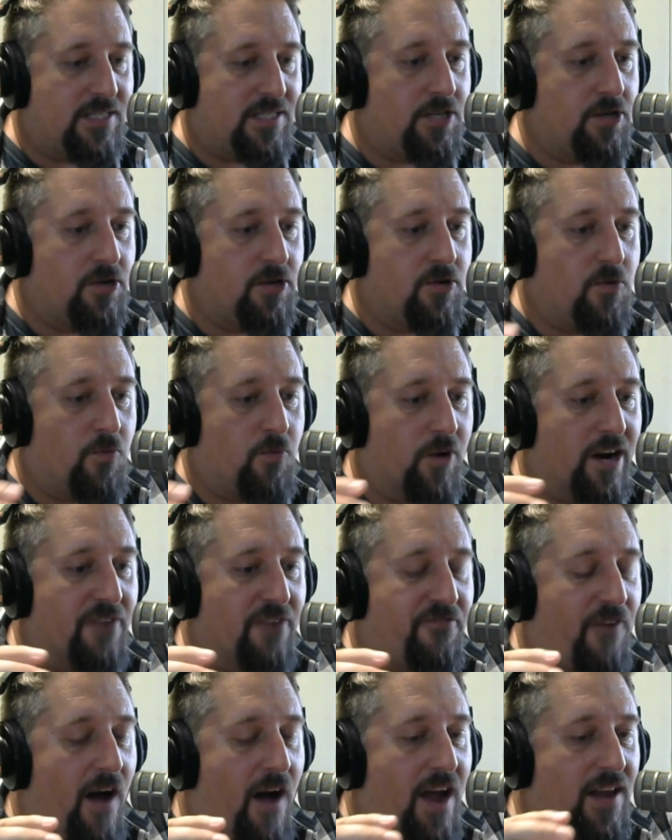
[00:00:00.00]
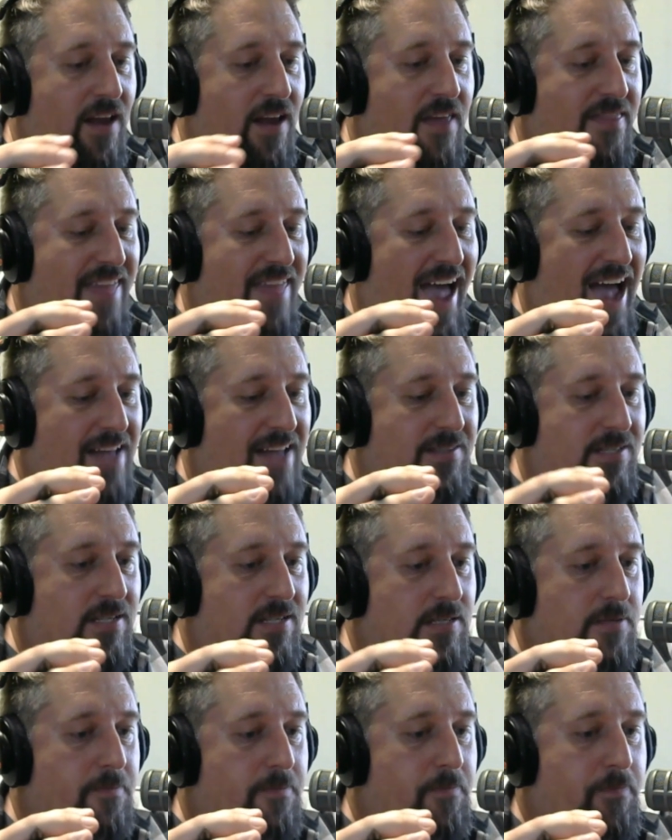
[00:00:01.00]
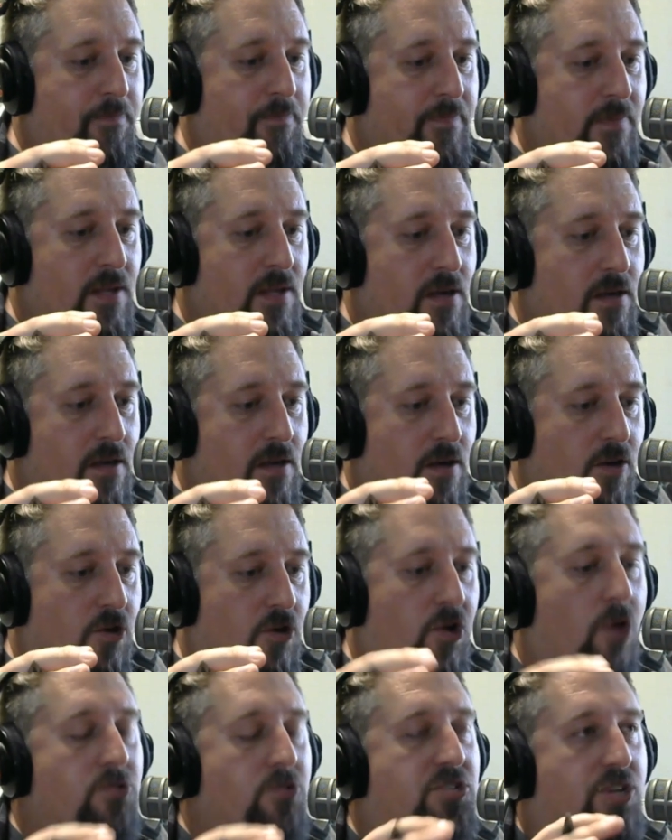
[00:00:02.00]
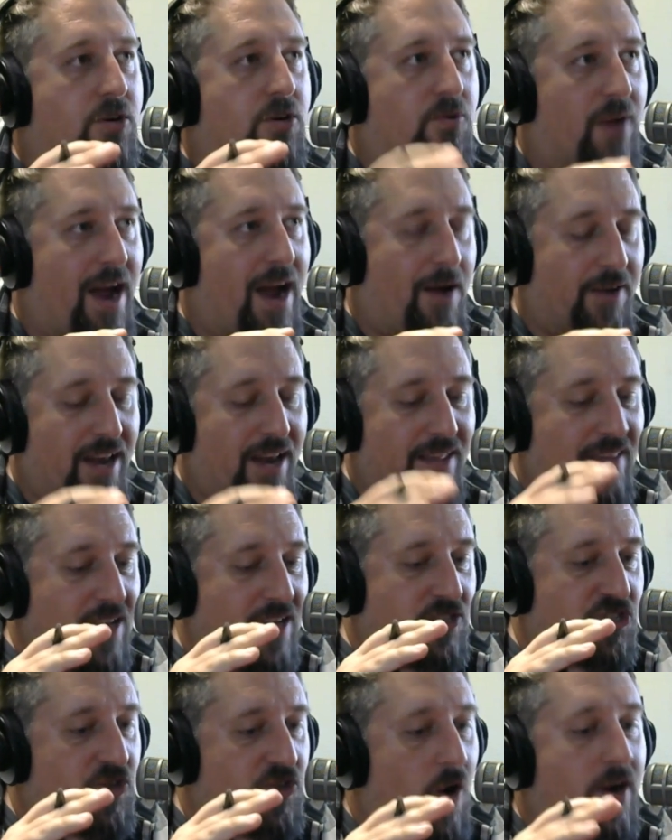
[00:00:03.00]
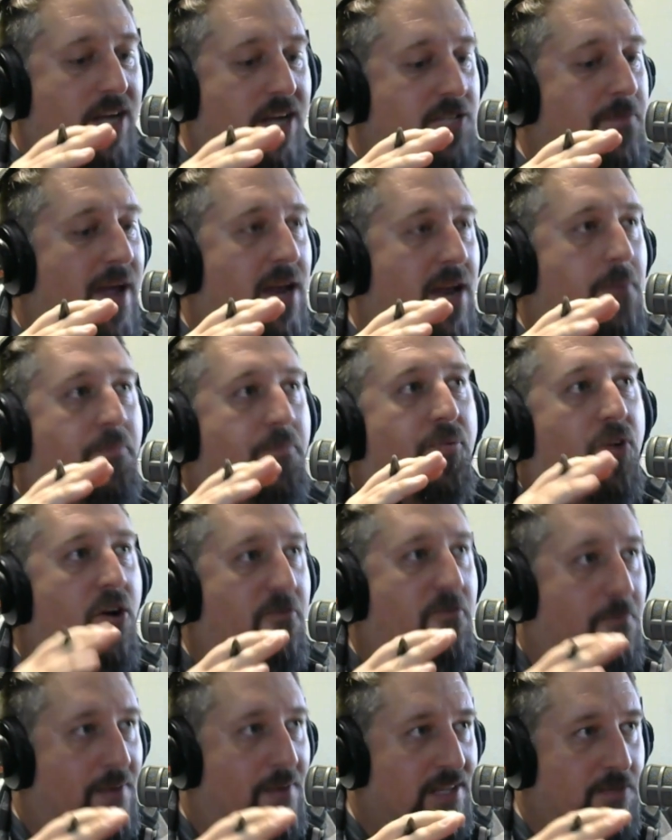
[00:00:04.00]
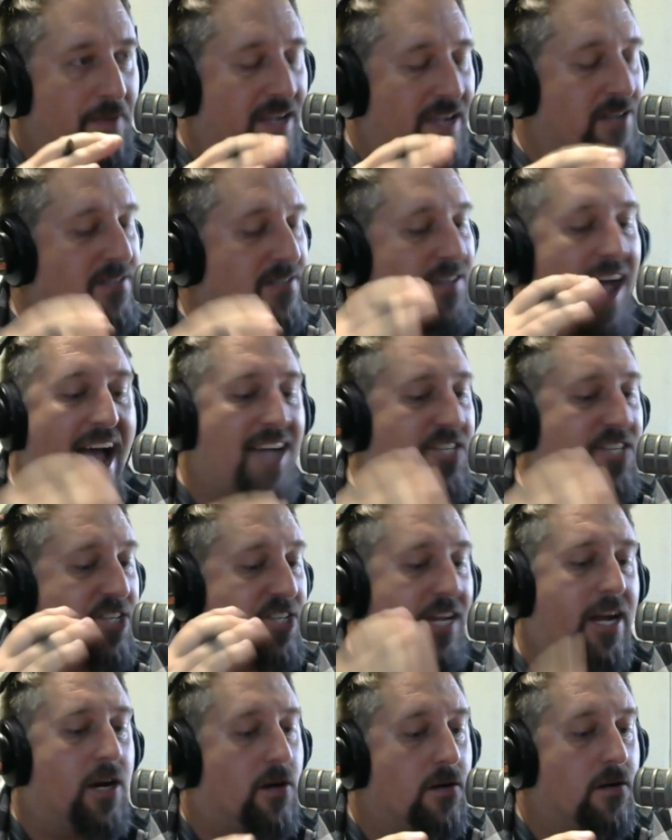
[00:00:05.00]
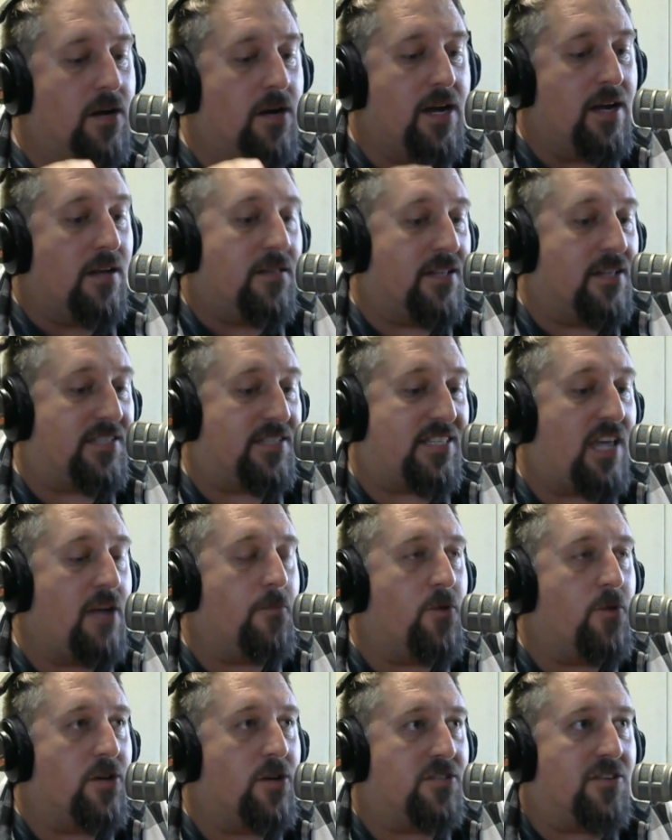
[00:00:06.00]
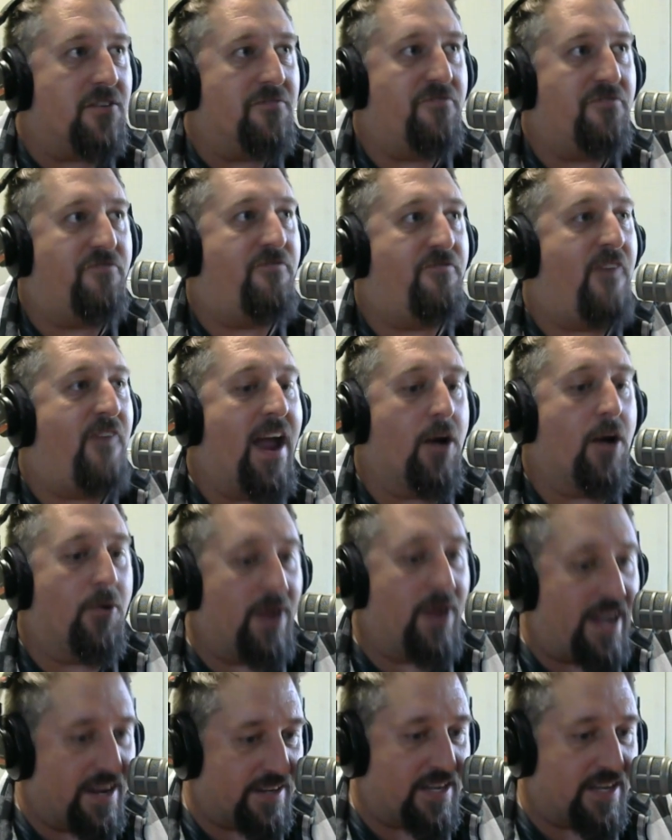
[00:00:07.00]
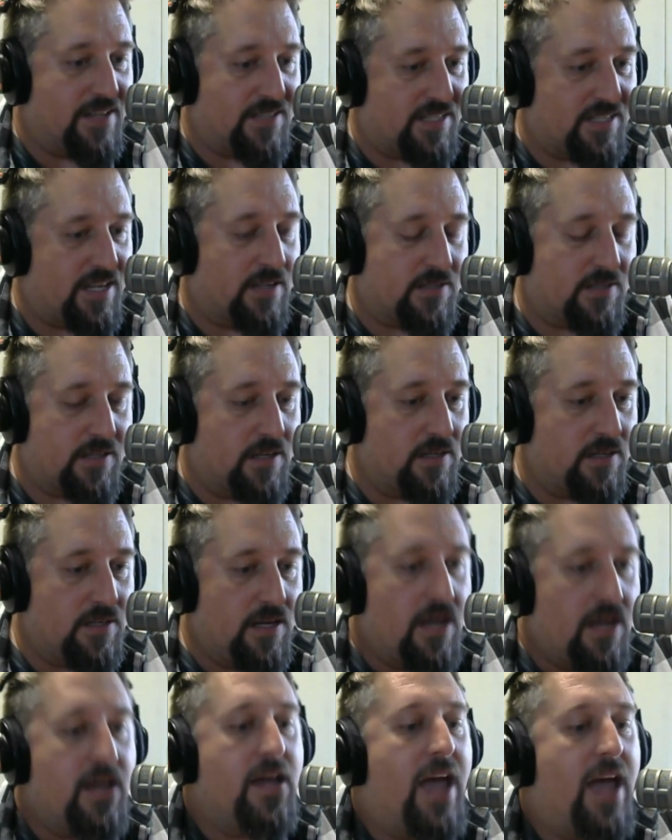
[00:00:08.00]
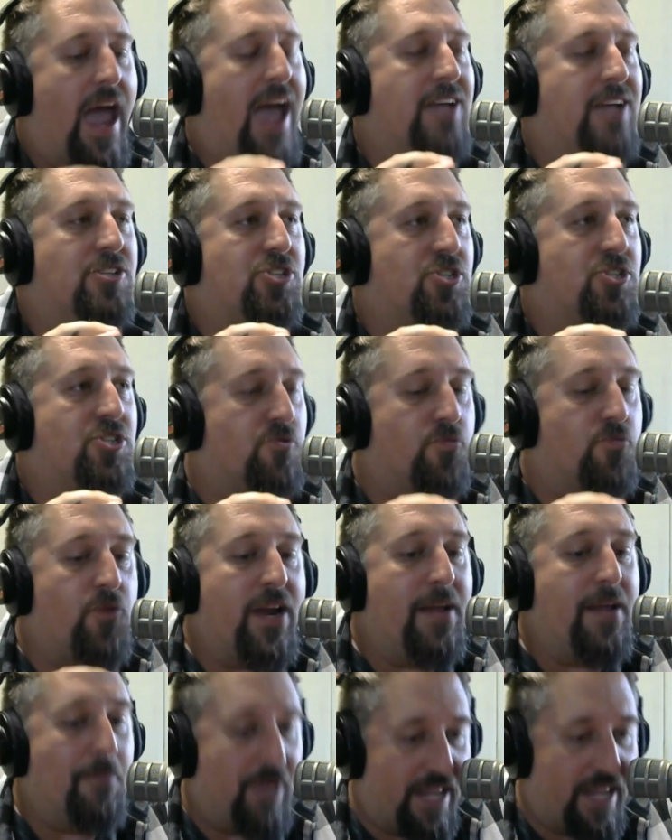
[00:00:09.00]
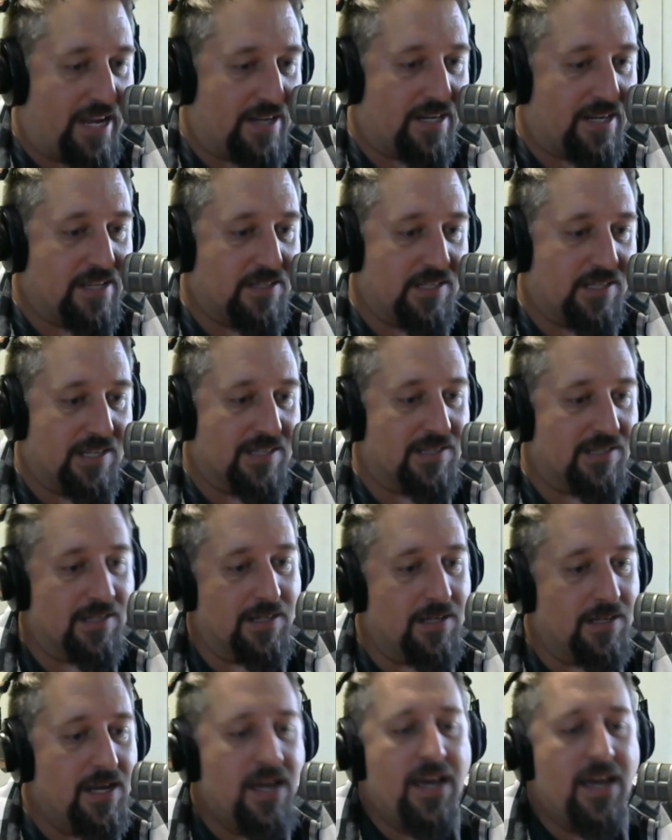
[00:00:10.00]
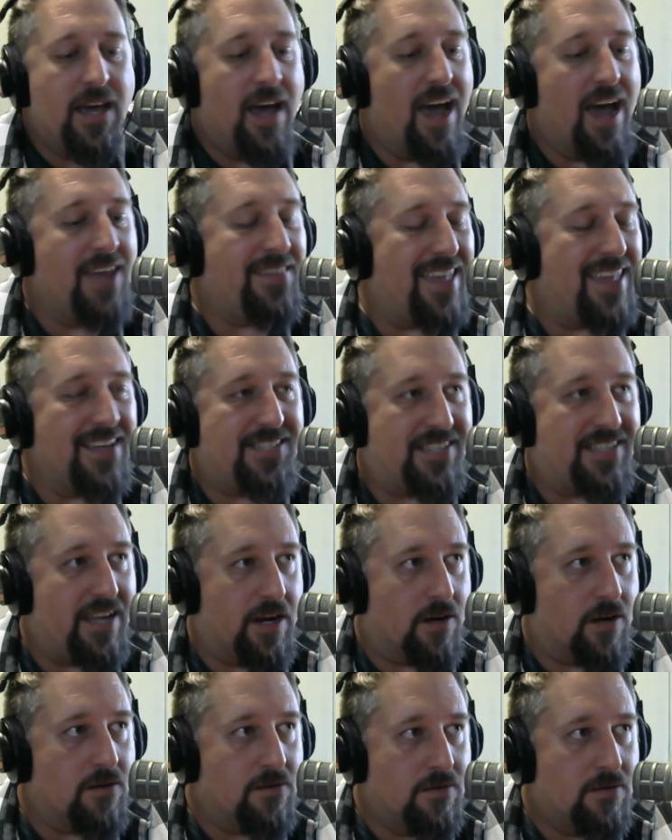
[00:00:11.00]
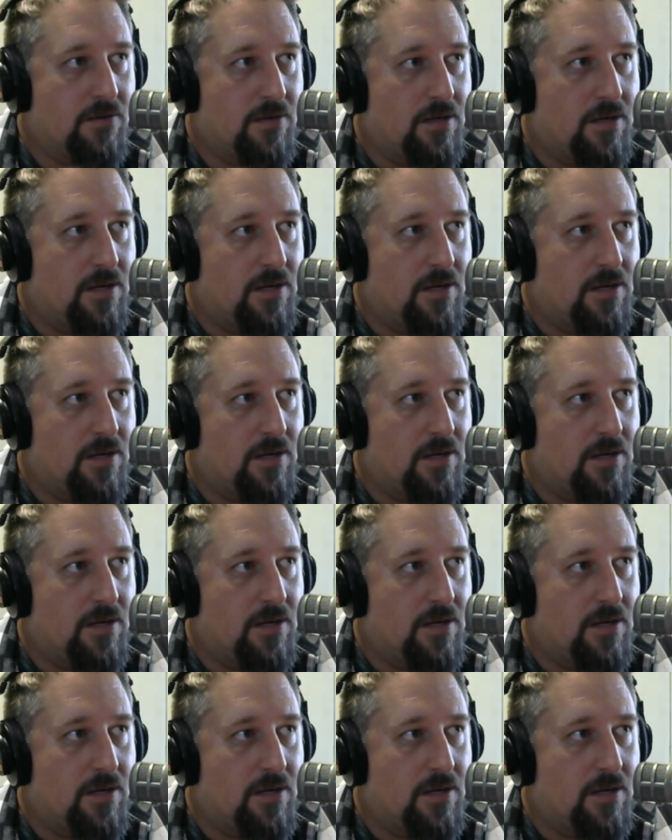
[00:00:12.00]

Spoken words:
that closer ground. And I think Sark has made improvements, because last year this team was very inconsistent, extremely inconsistent. And this year